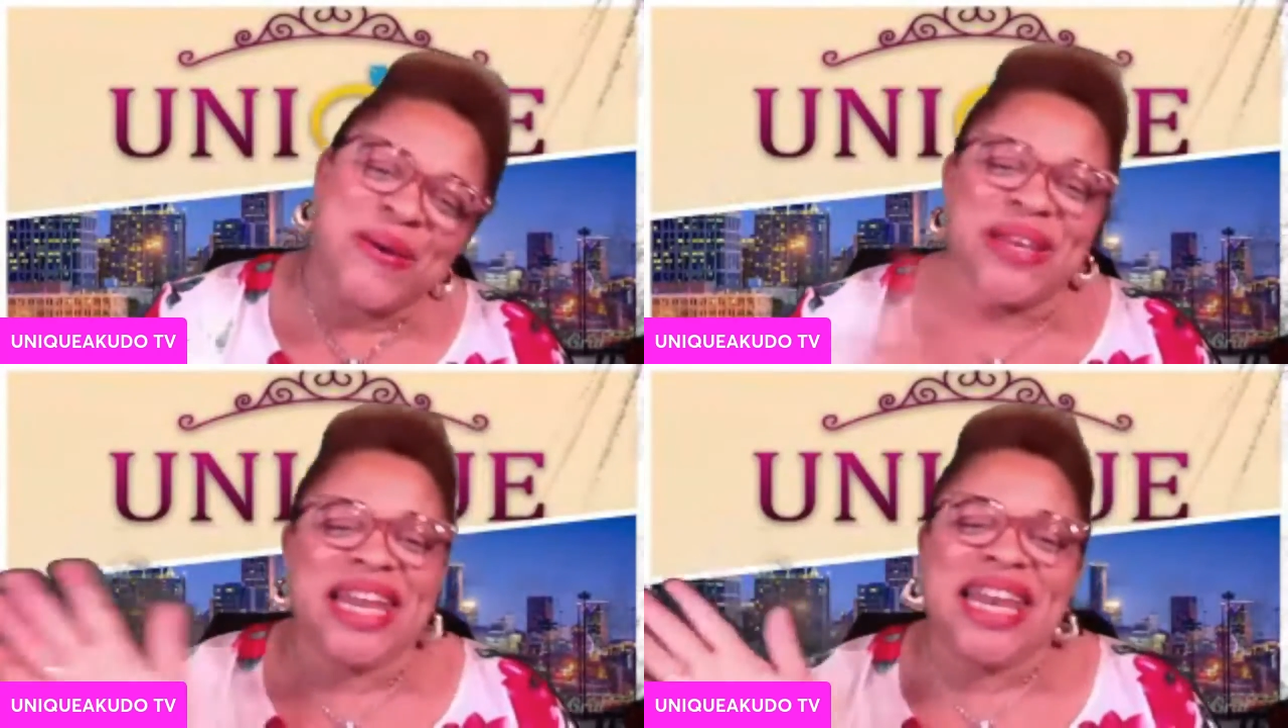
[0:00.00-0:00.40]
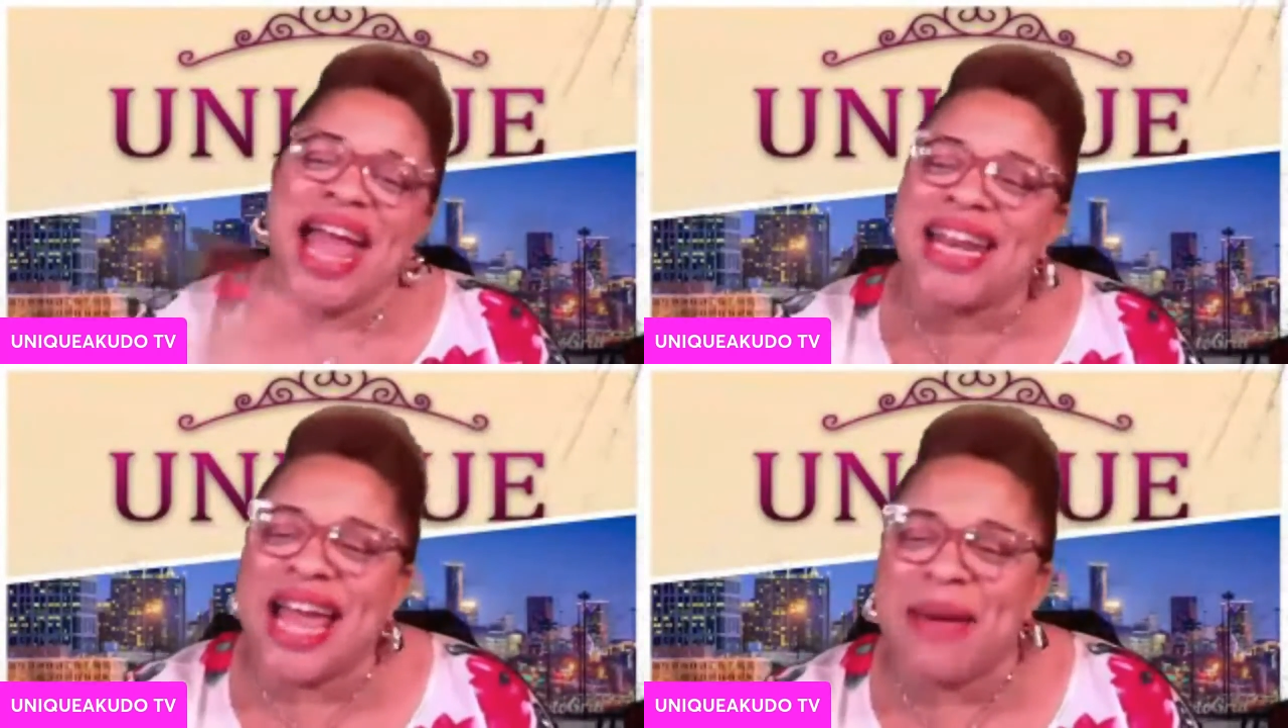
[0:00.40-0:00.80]

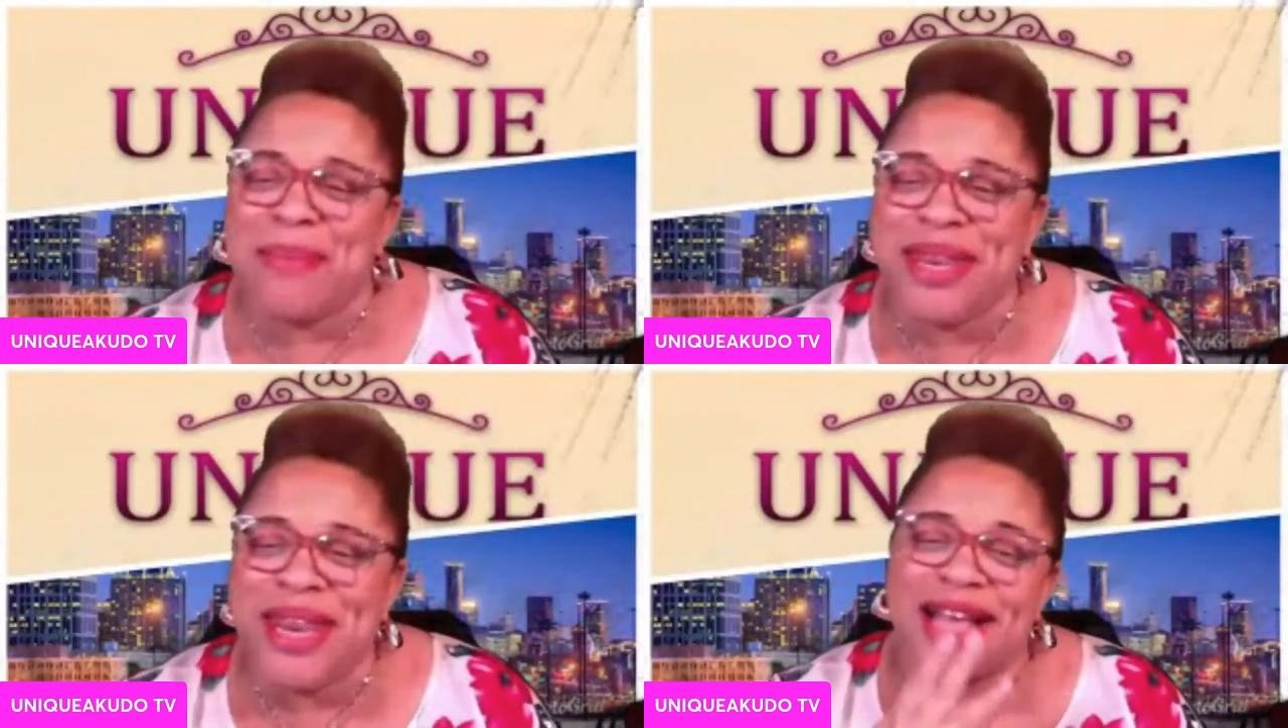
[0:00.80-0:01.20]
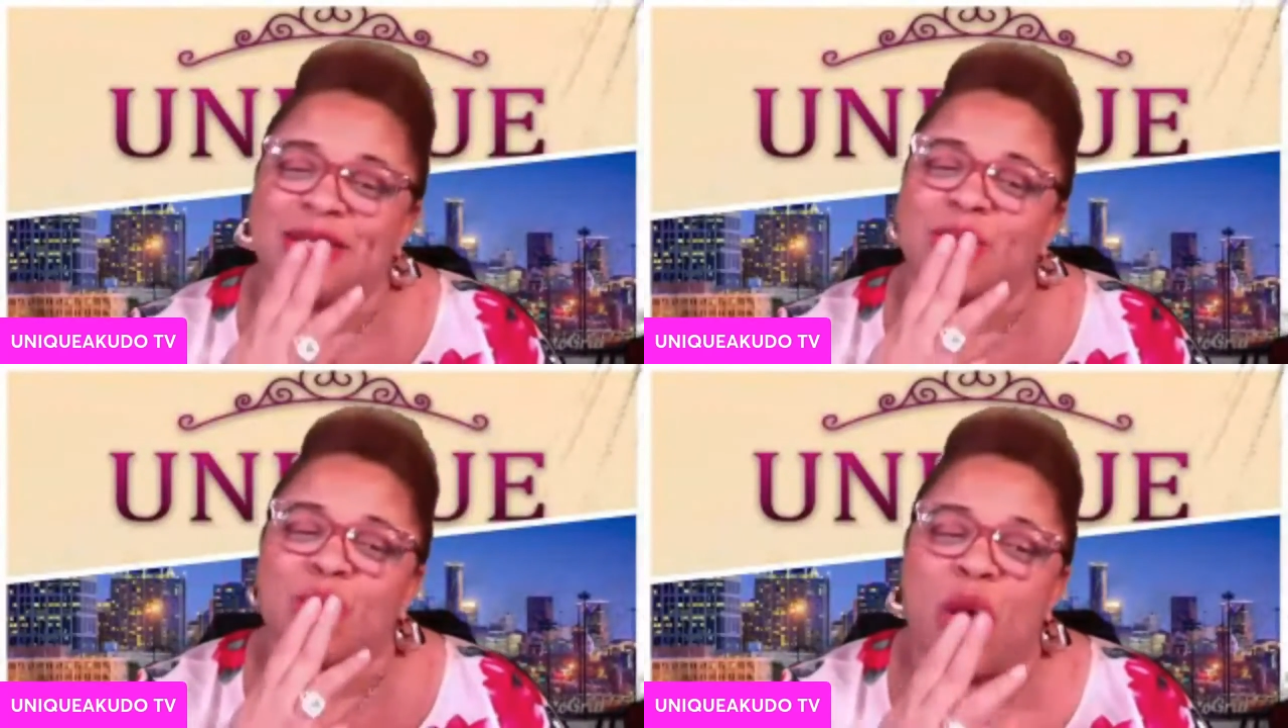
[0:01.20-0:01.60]
Lillian,
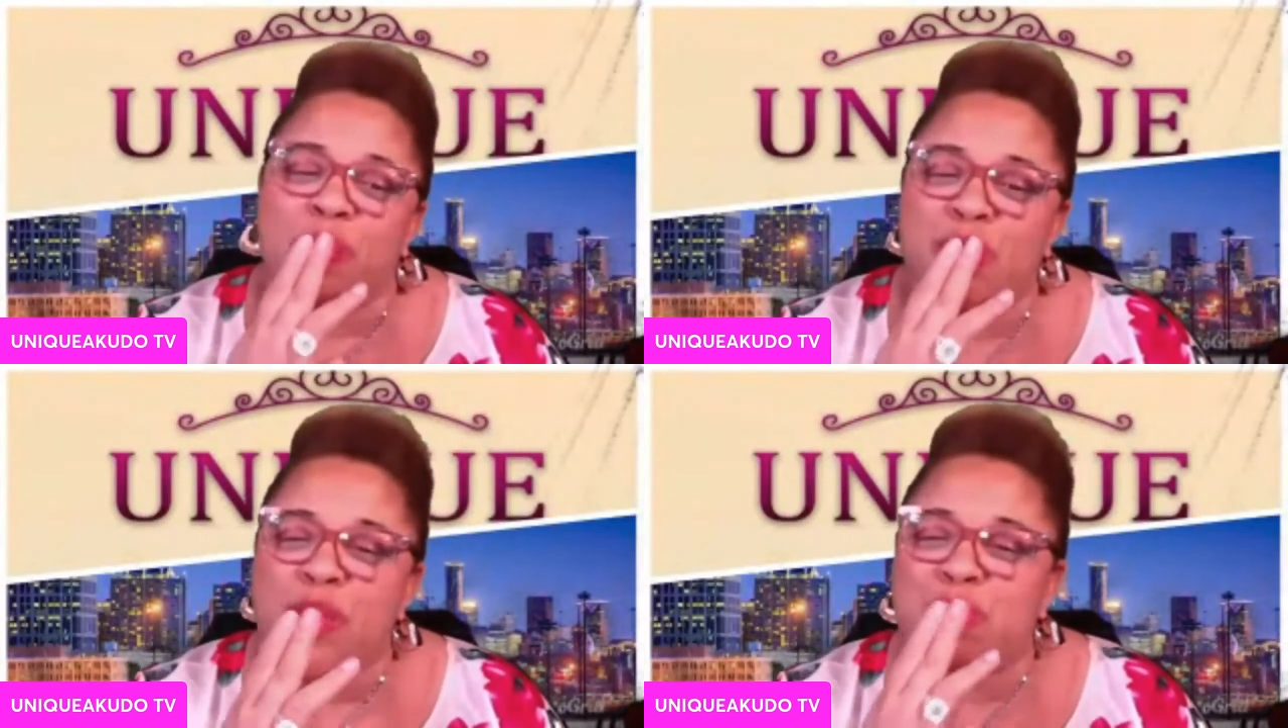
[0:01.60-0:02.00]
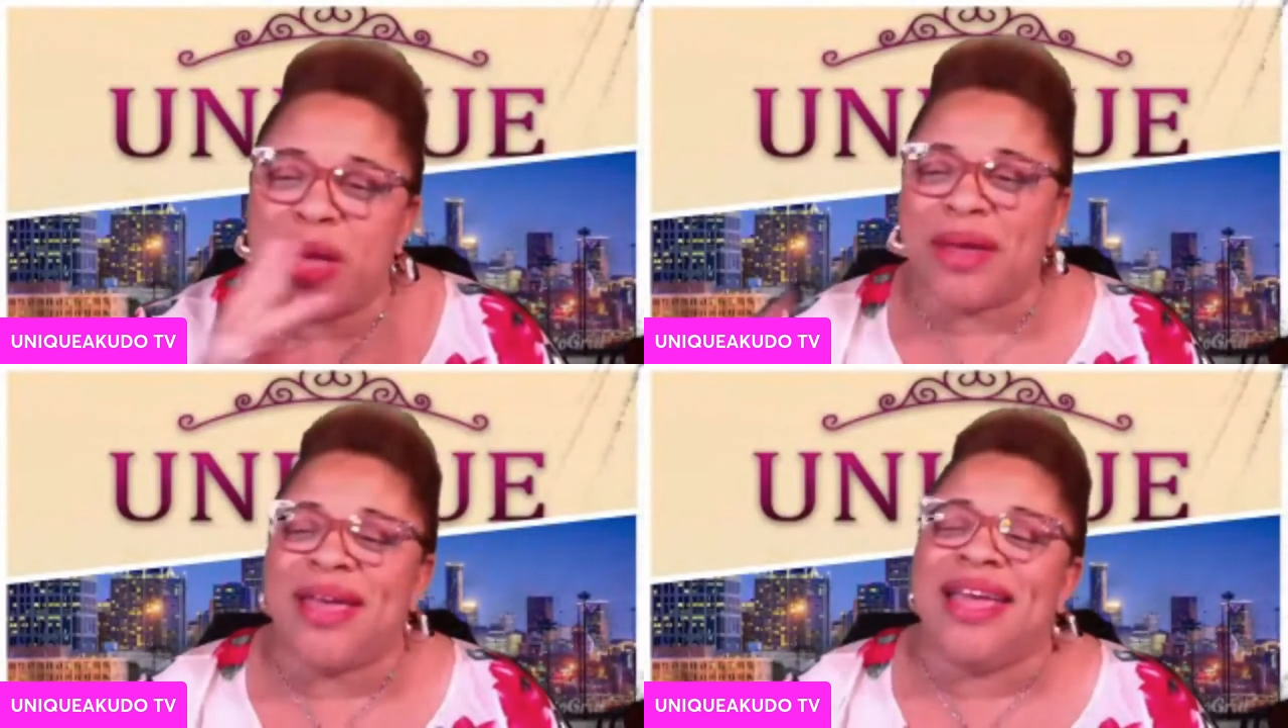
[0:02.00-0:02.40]
happiness. Mwah, mwah,
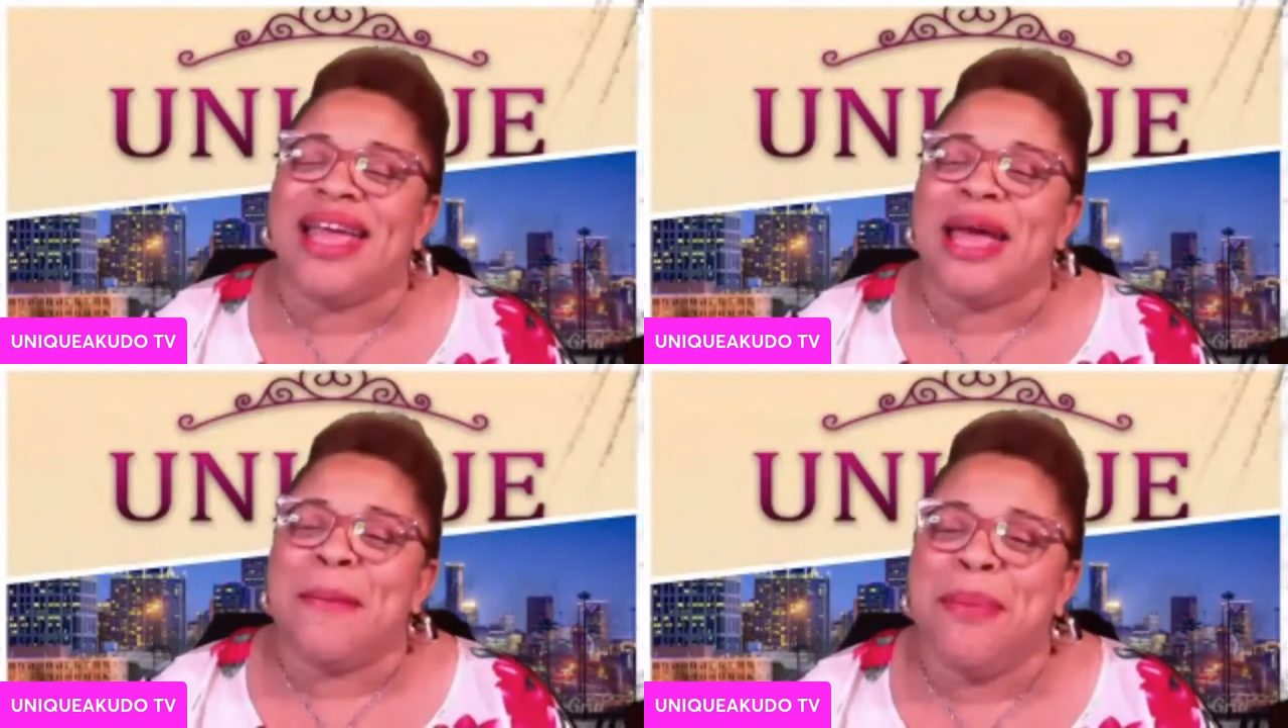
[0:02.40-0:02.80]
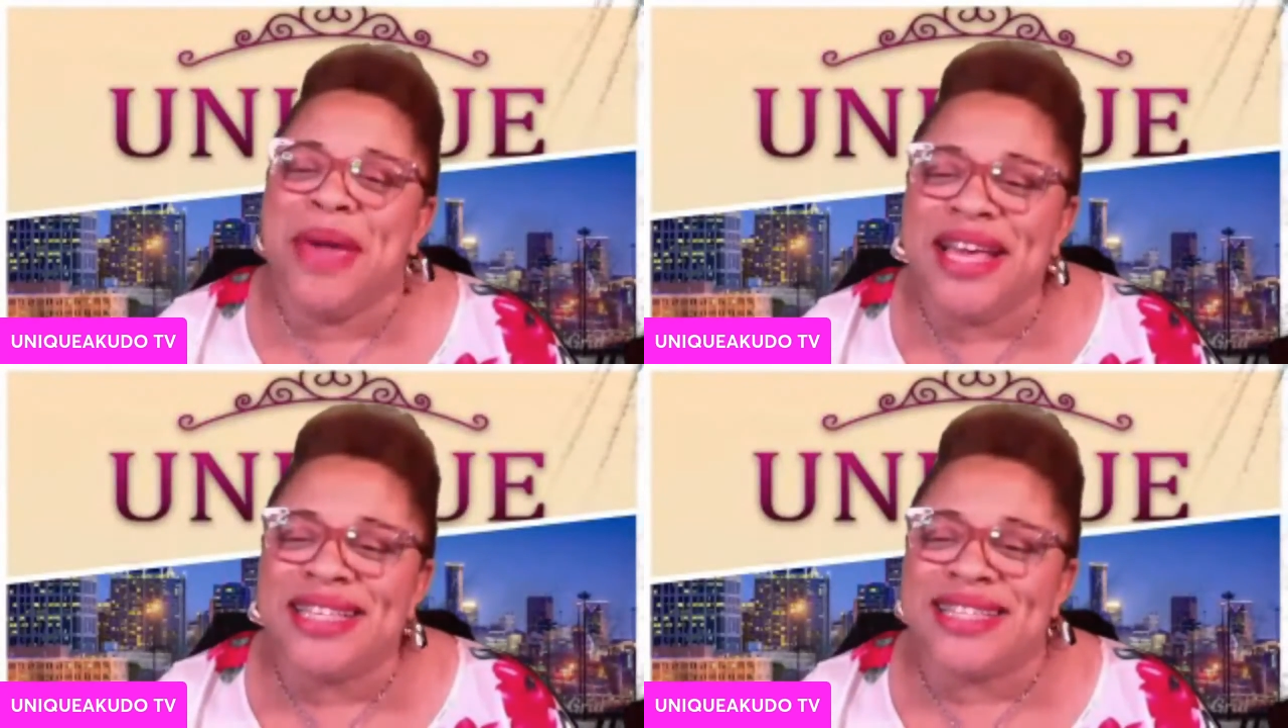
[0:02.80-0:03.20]
mwah.
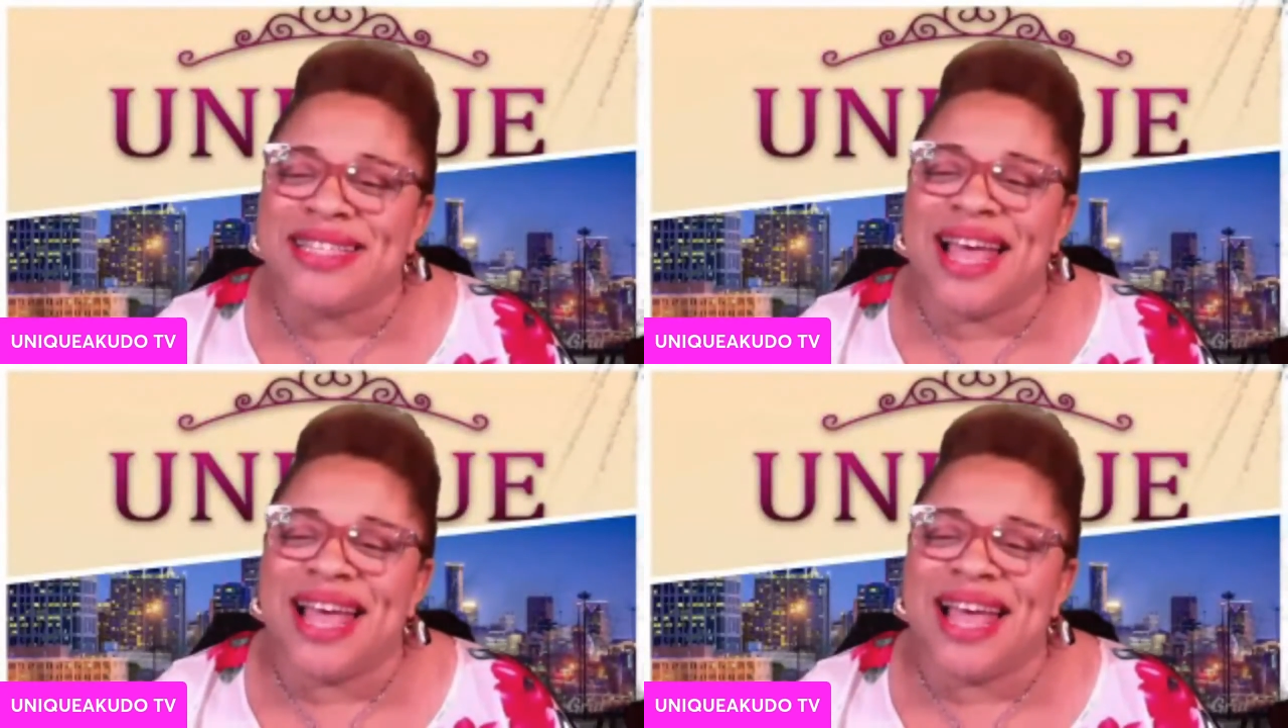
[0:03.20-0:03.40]
Peace.